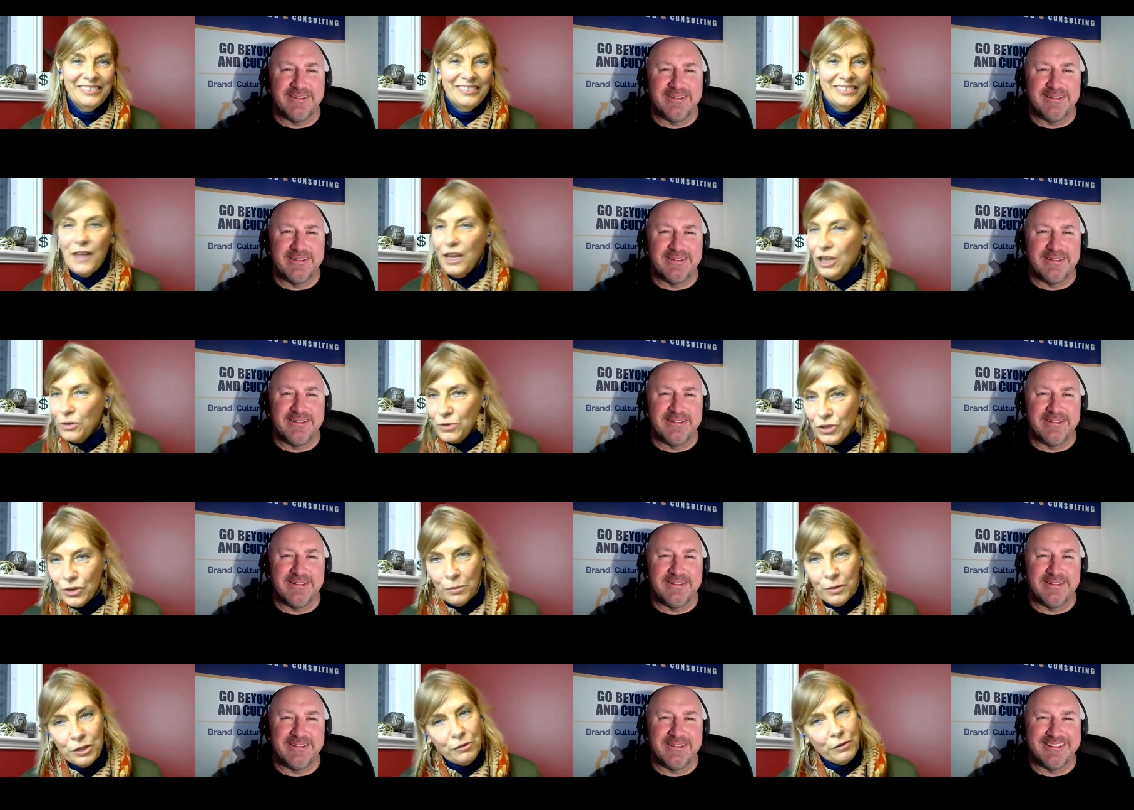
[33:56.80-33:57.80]
Speaker 1: Well, thank you
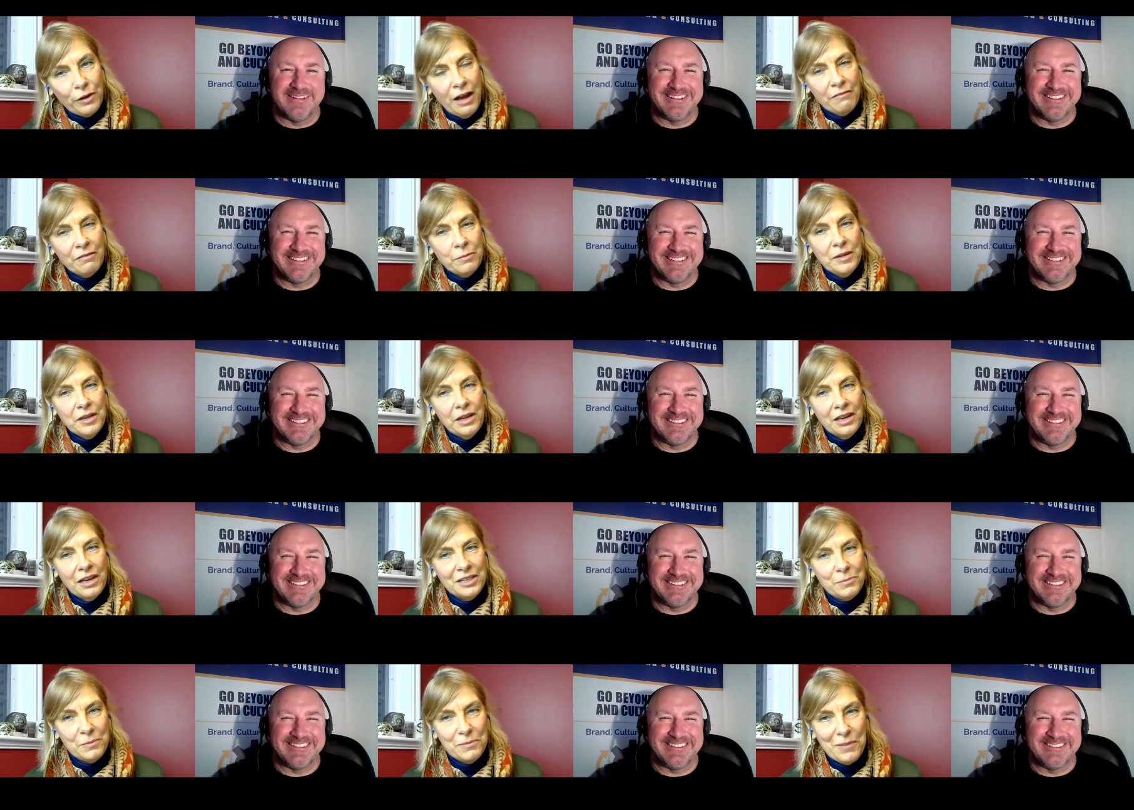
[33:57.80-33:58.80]
so much for having me, Ken.
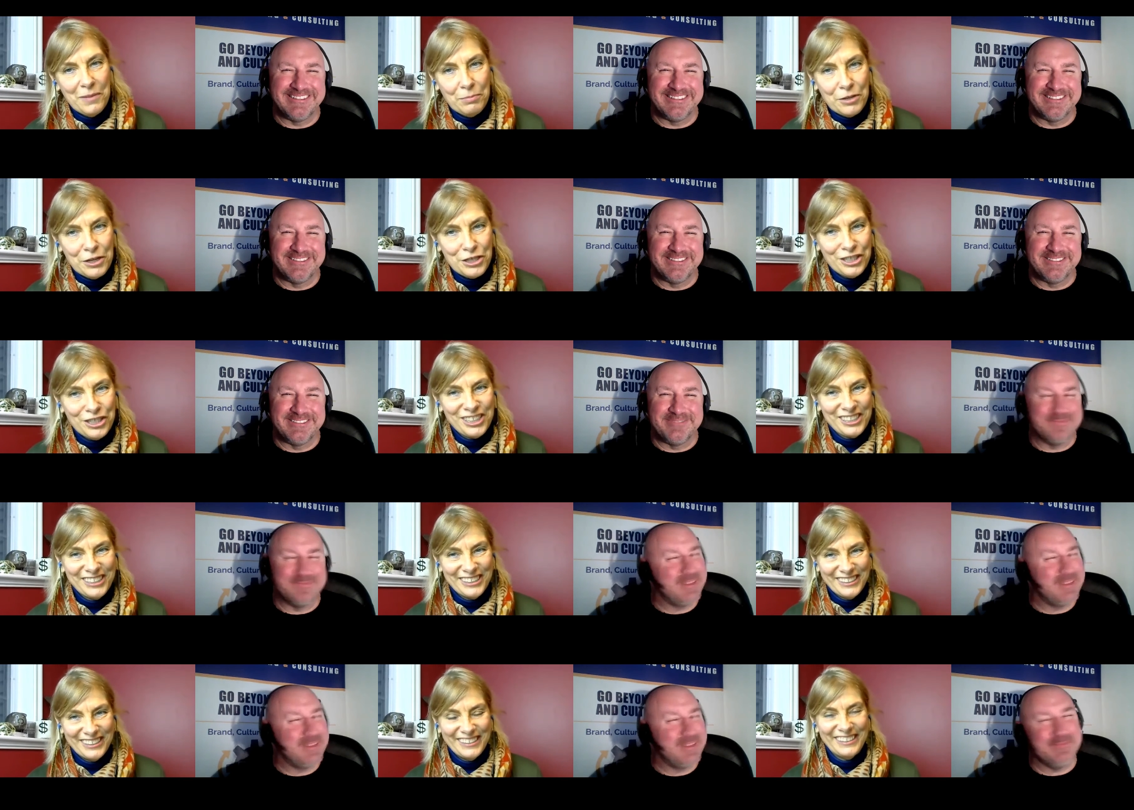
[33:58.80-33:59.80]
It's been my pleasure.
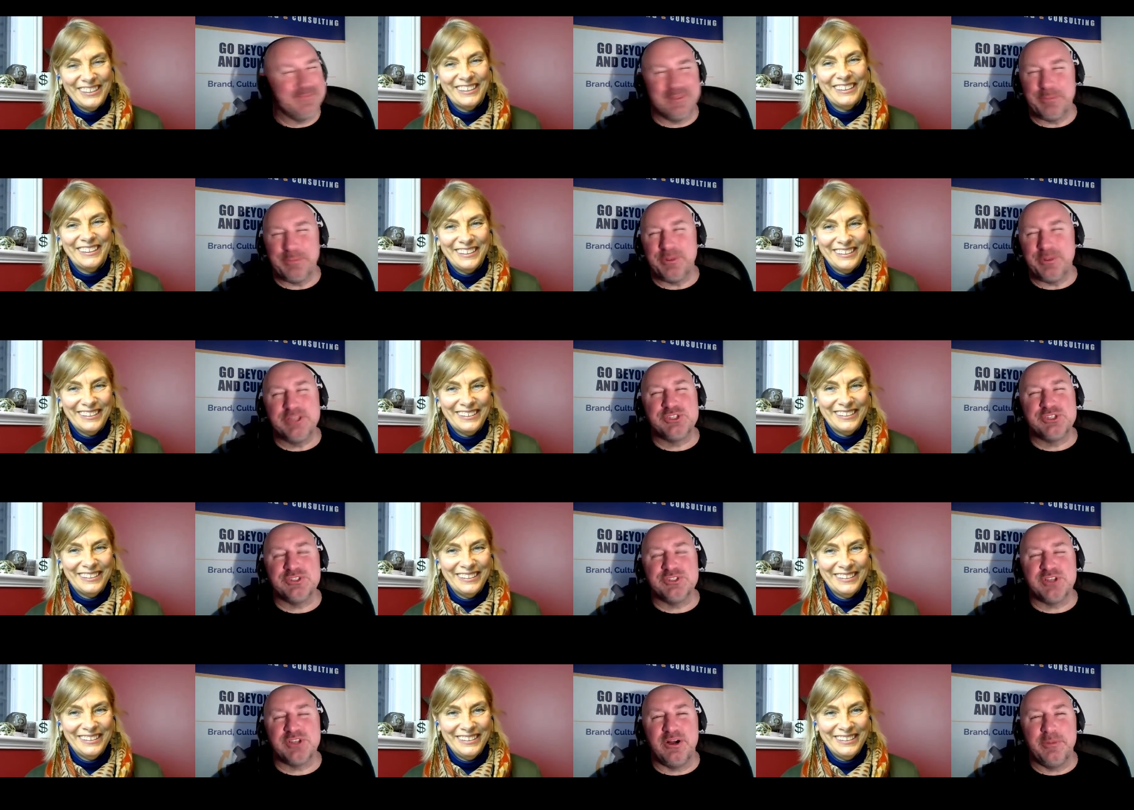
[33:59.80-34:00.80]
Speaker 2: Well, the pleasure
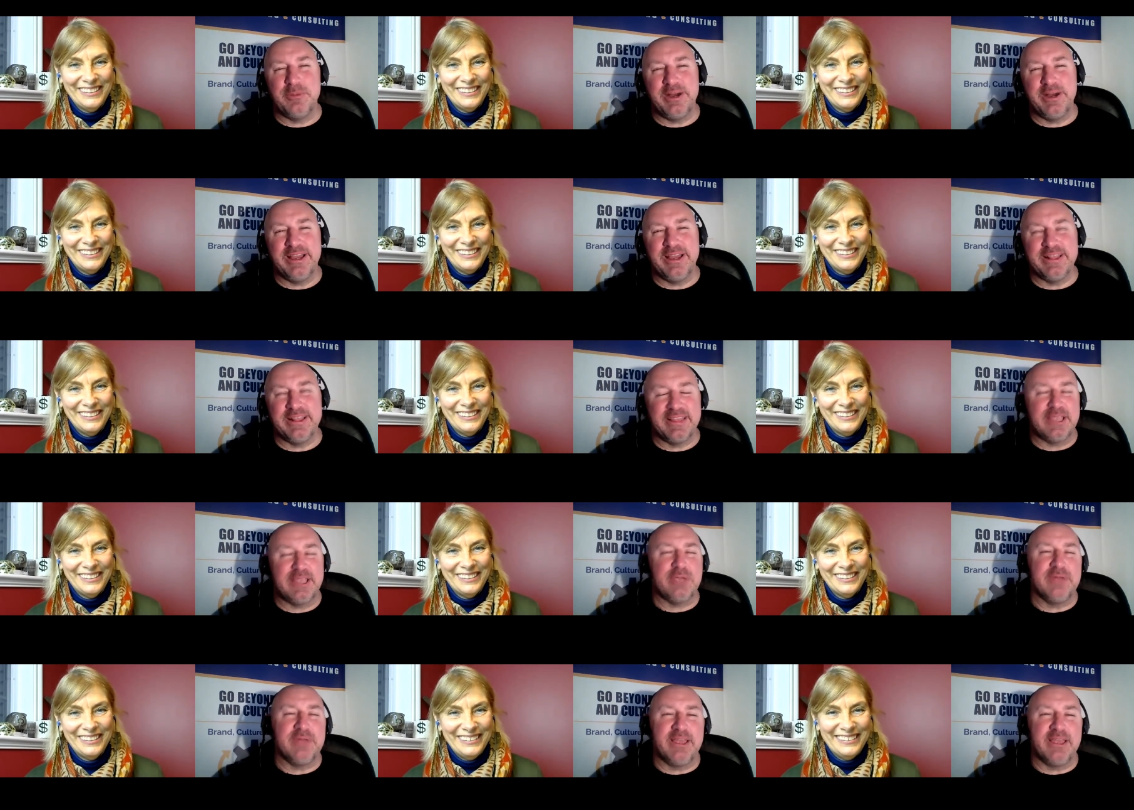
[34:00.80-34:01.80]
is all mine. Thank
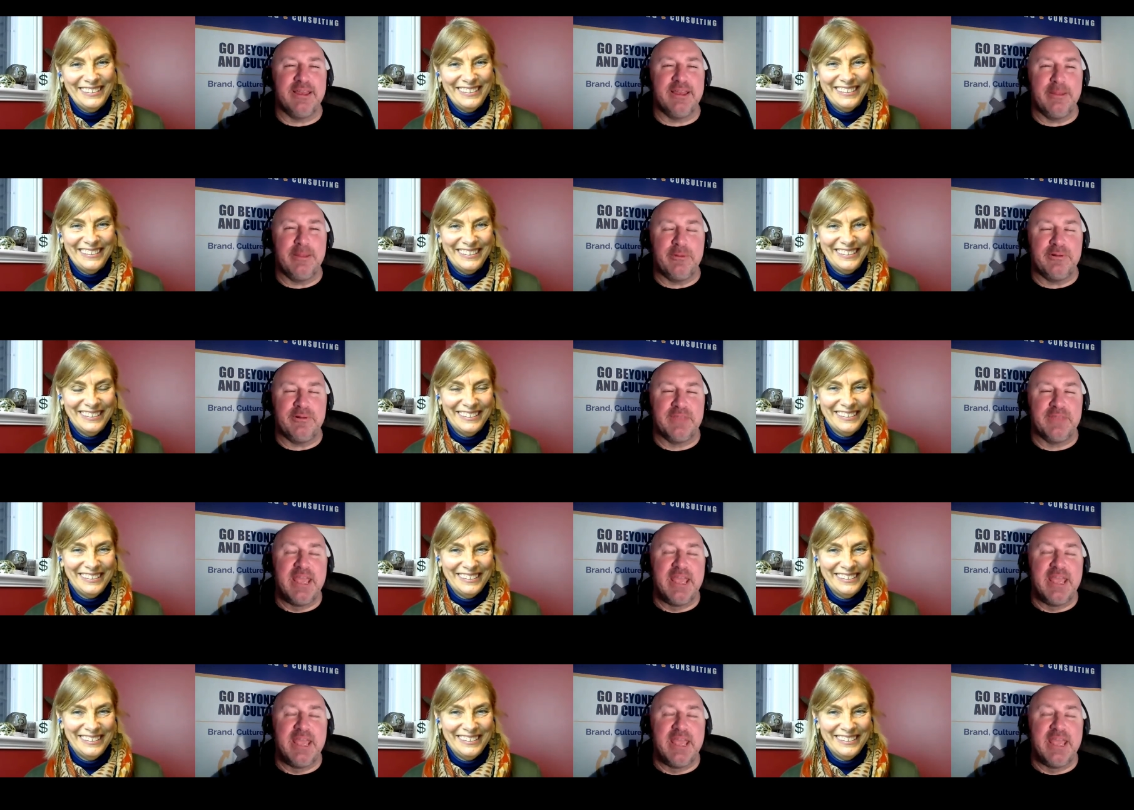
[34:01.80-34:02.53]
you again, Emerald.